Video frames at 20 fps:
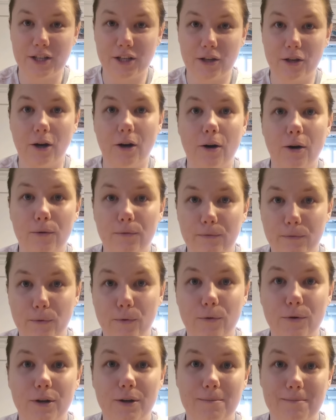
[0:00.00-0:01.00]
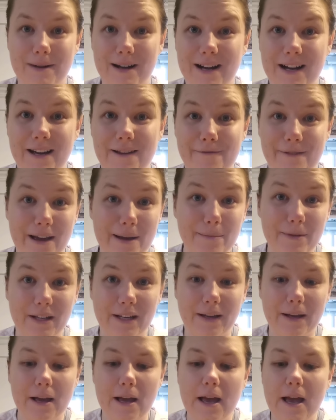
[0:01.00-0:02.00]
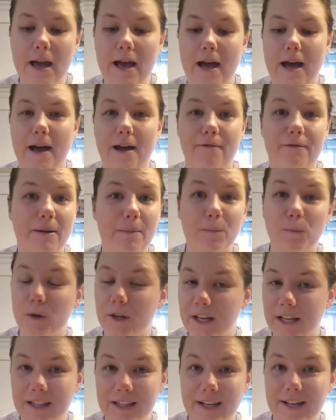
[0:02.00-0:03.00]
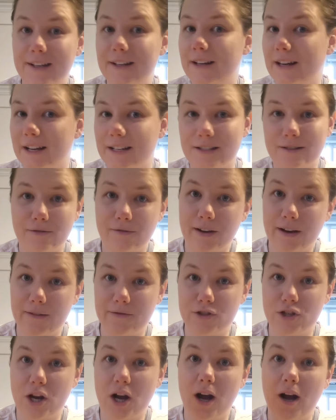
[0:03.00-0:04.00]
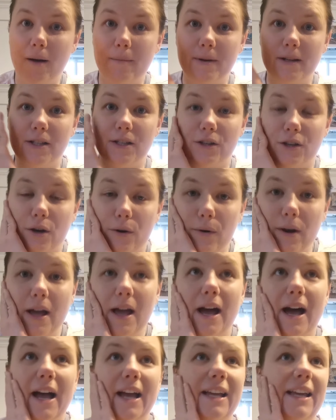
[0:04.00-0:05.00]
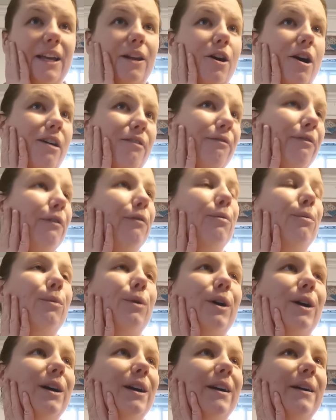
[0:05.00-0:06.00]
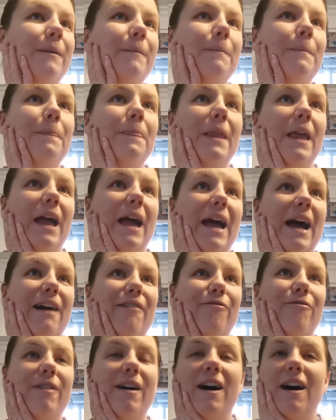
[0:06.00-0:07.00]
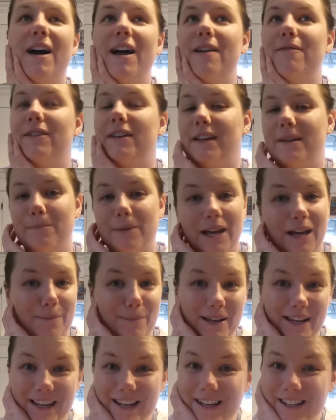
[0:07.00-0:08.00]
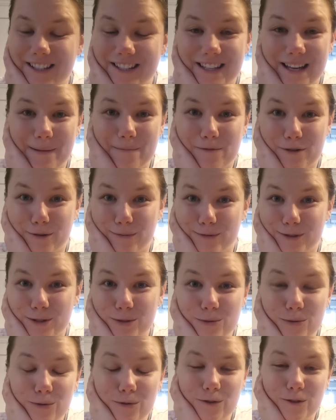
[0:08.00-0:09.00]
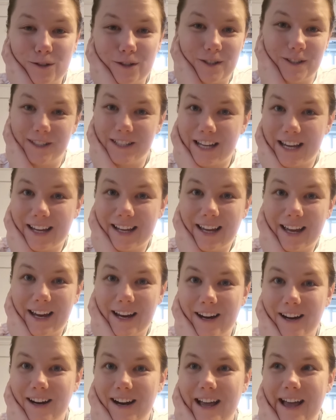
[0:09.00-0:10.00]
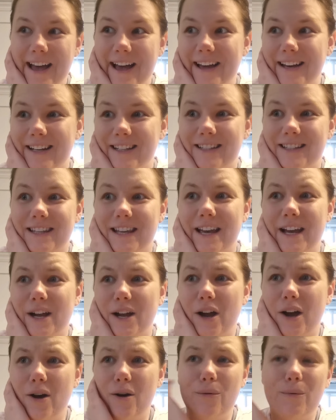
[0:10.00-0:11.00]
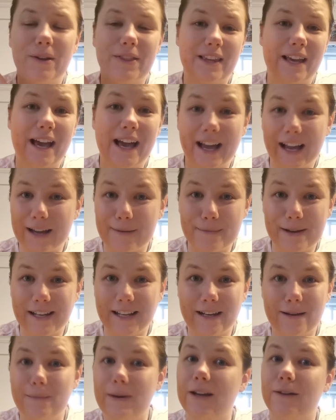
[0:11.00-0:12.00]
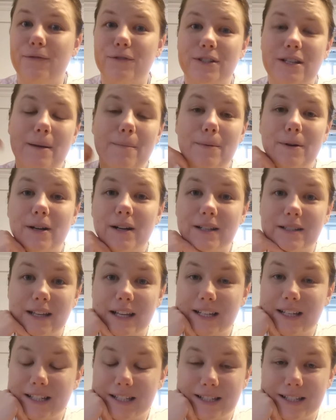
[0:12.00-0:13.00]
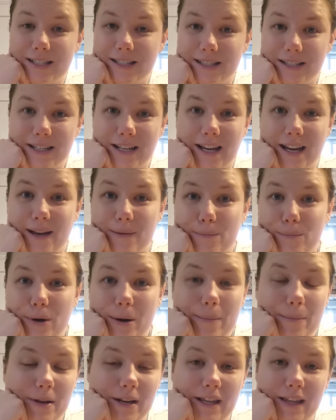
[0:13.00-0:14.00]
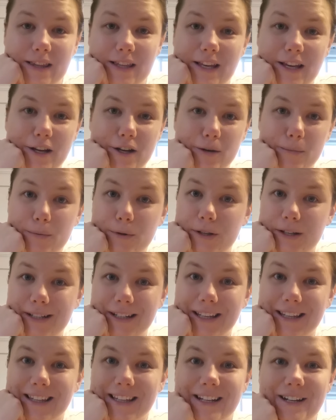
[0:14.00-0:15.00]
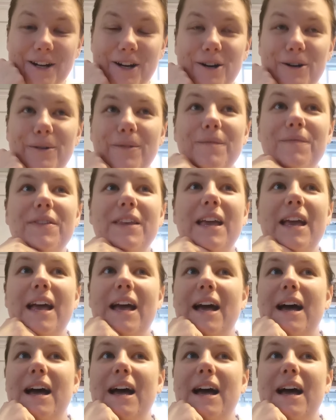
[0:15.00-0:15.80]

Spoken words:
to go for my family. If I'm working like a 9 to 5 job, and I get off of work at 5 and pick my kids up from school or daycare, and it's like, oh, what the heck am I going to make for supper because I didn't prep anything or pull anything out.